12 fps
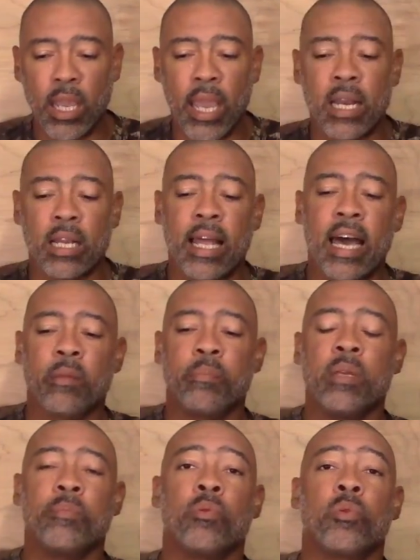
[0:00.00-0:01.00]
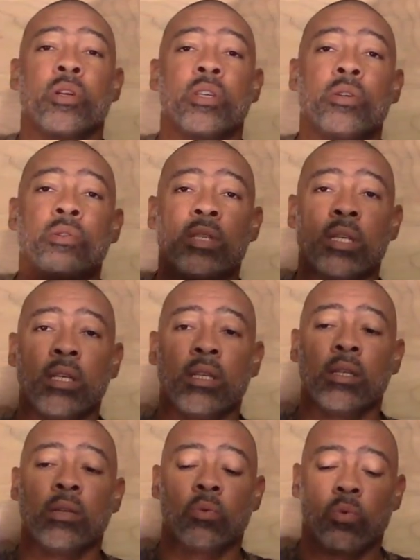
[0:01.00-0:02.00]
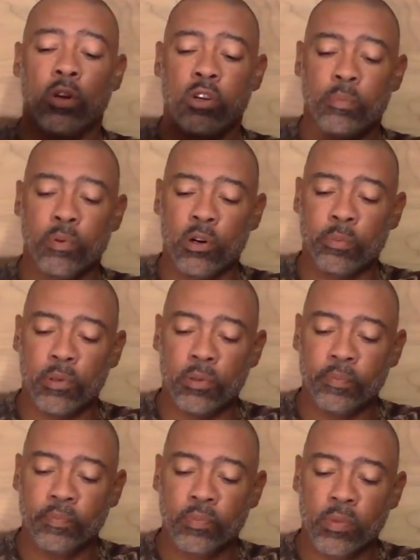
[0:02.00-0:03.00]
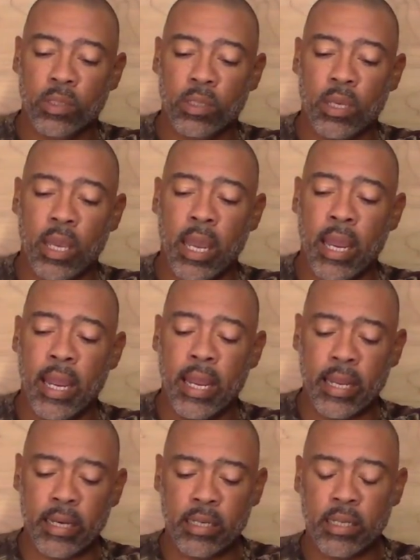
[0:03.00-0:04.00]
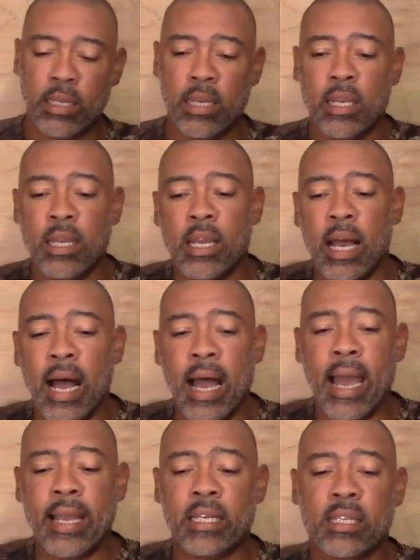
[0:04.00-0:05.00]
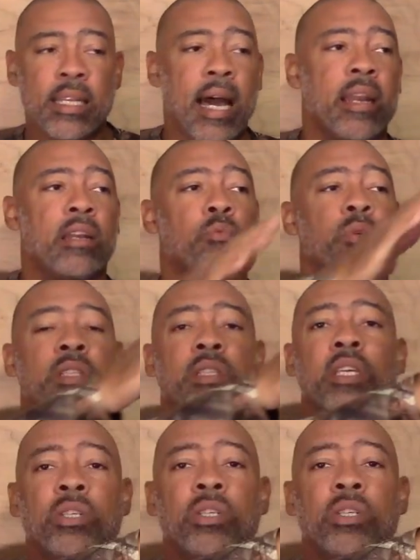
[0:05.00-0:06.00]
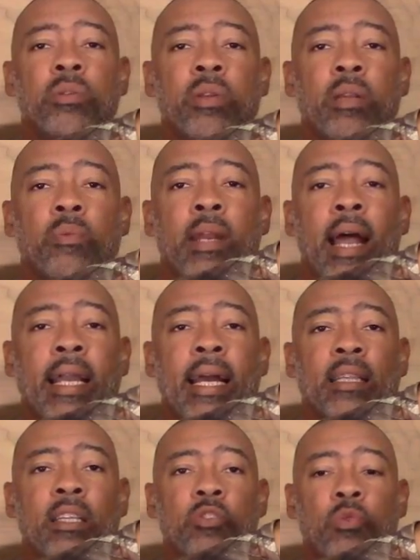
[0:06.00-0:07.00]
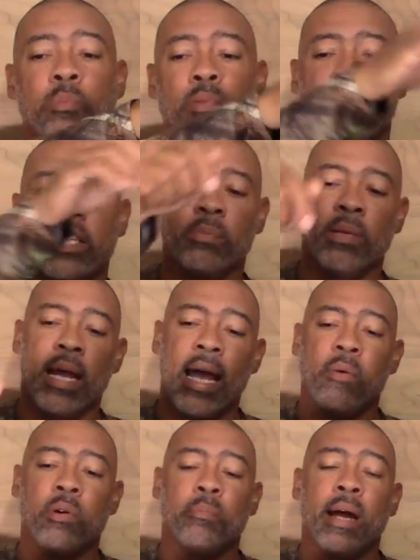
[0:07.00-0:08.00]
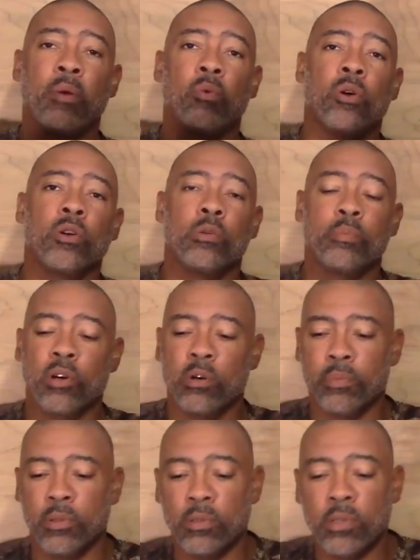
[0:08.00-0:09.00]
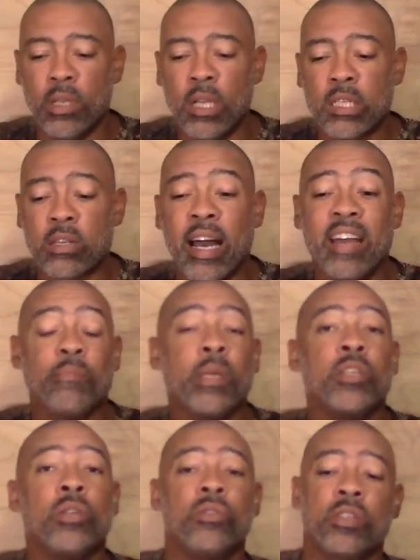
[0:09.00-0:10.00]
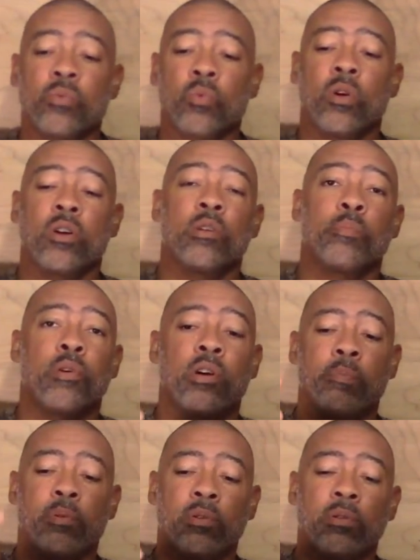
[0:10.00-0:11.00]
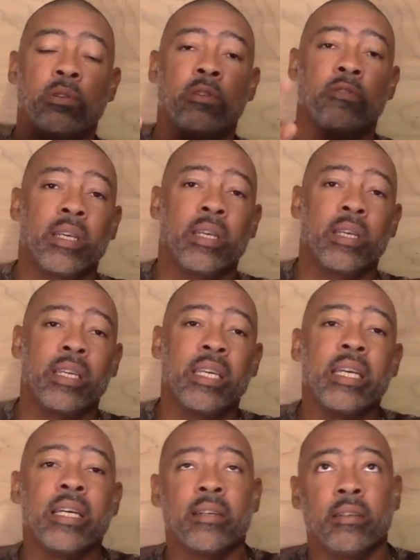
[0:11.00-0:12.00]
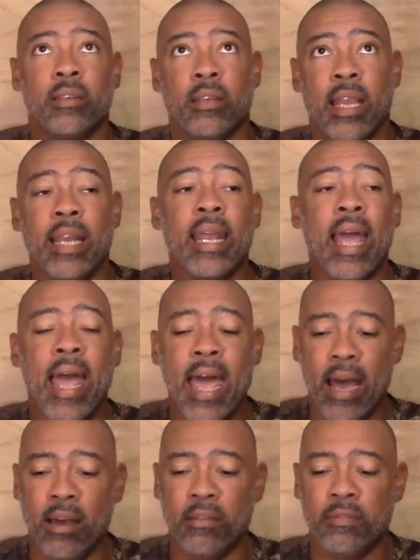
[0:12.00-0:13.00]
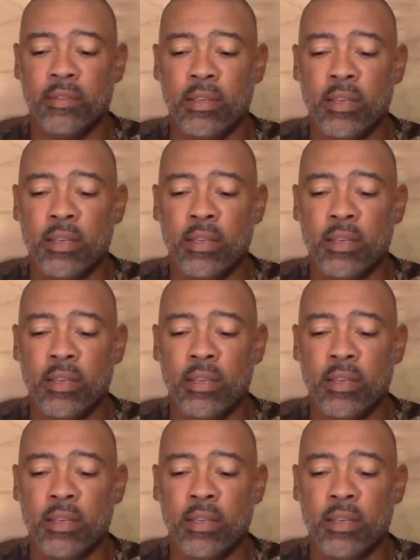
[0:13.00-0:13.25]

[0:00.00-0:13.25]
And a lot of people were using Royal Purple. And I decided with this unit, when I got this replacement, I would buy Royal Purple. So I've been using Royal Purple for a year and a half.